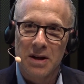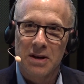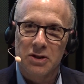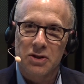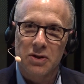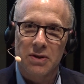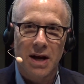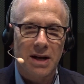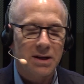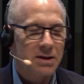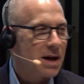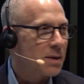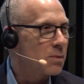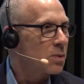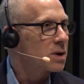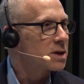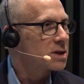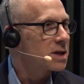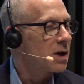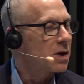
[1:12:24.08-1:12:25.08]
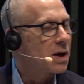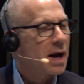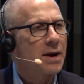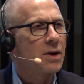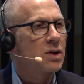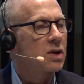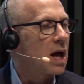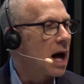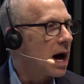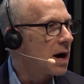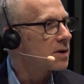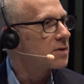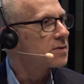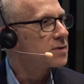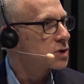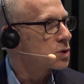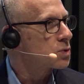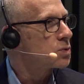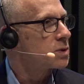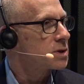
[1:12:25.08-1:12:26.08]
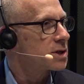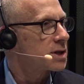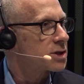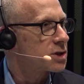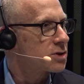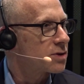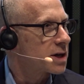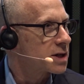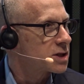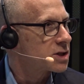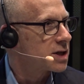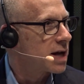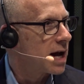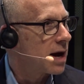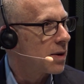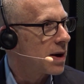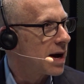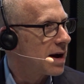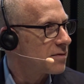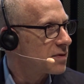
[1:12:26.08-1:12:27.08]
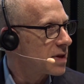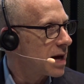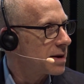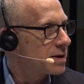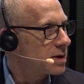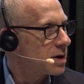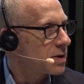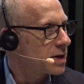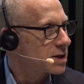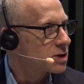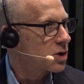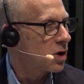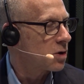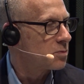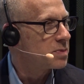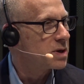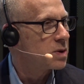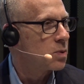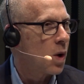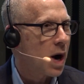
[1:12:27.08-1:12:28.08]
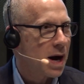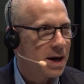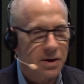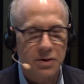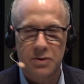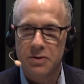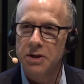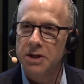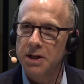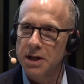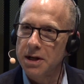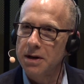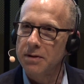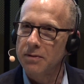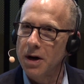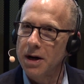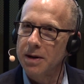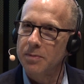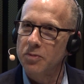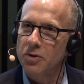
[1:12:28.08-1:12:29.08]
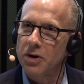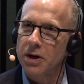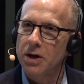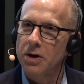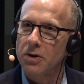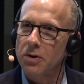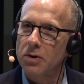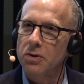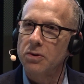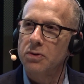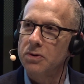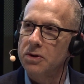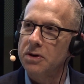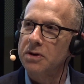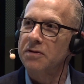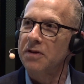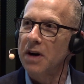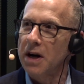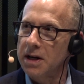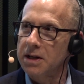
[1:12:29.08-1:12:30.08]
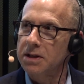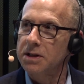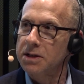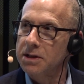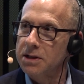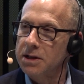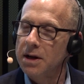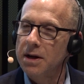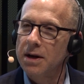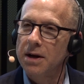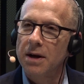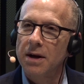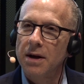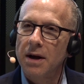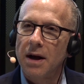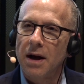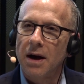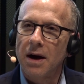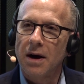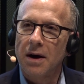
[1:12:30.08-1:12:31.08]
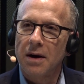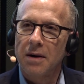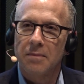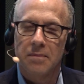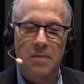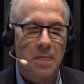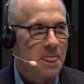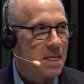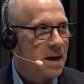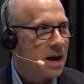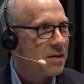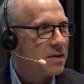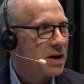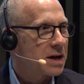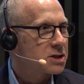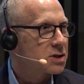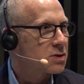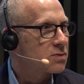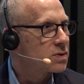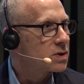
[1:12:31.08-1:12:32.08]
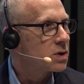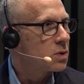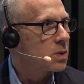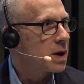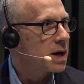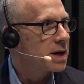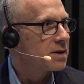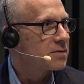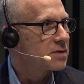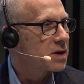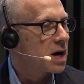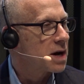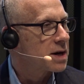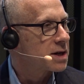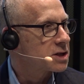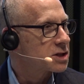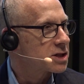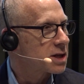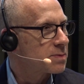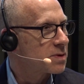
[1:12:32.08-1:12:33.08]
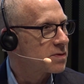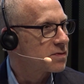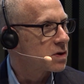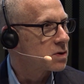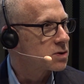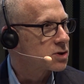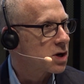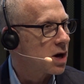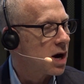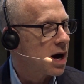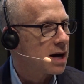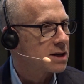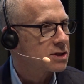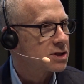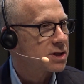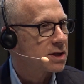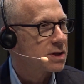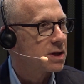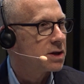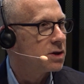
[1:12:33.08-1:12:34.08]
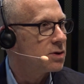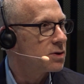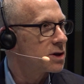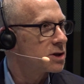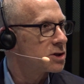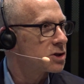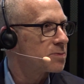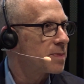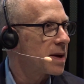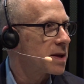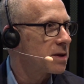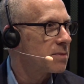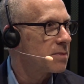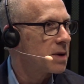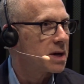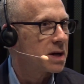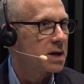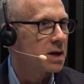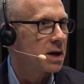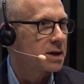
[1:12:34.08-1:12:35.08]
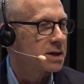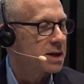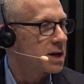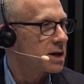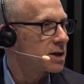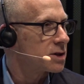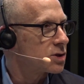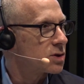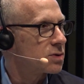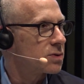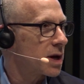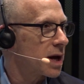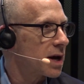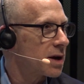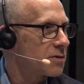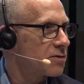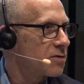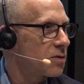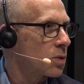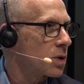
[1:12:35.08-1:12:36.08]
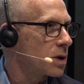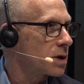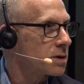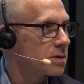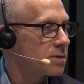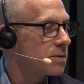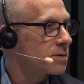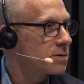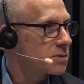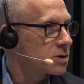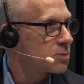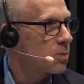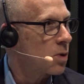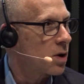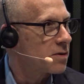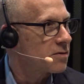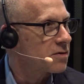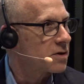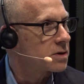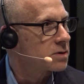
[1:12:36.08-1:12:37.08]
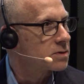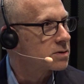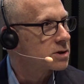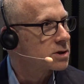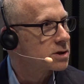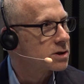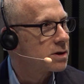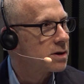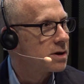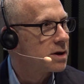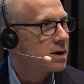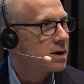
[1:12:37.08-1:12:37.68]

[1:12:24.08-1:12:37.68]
So that works. And a lot of school districts now have that. It's called BYOD, right? Bring your own device. And that's a real way of cutting some of those costs. And then you can spend the money on kids who can't afford smartphones.